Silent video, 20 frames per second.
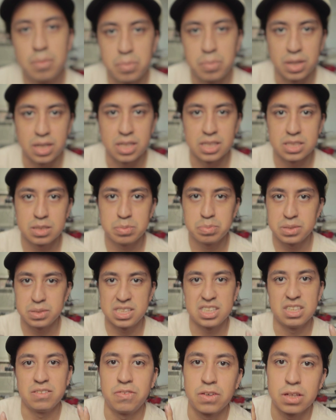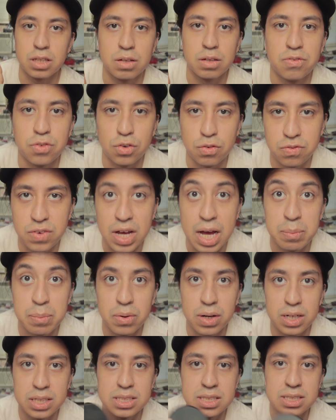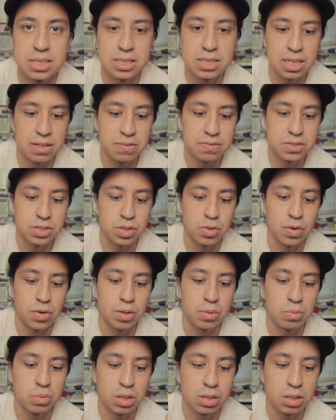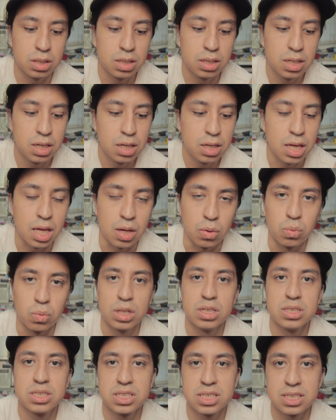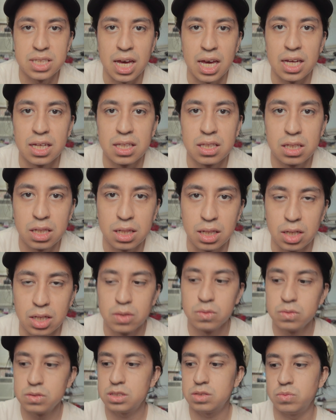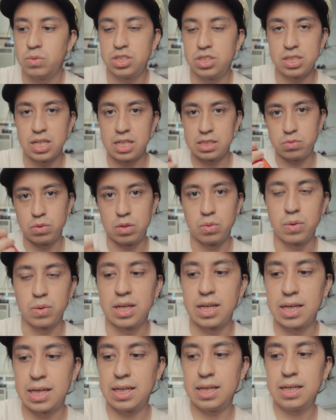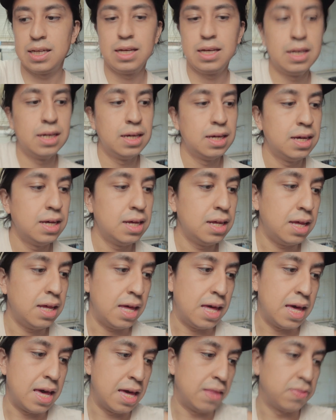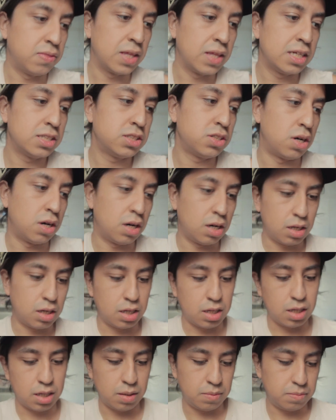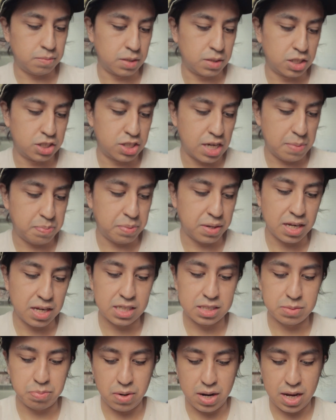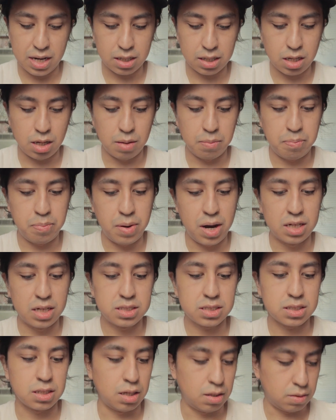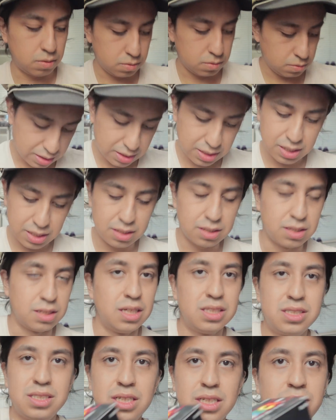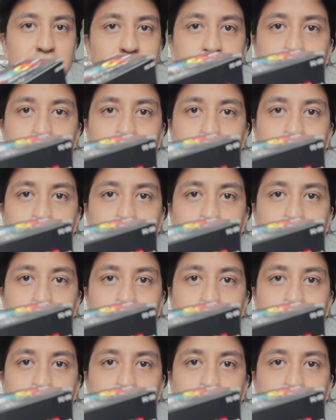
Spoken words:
but it's specifically for fabrics and stuff, so it will stain clothes, which that's what we need. And these are a Japanese brand called Posco. It's in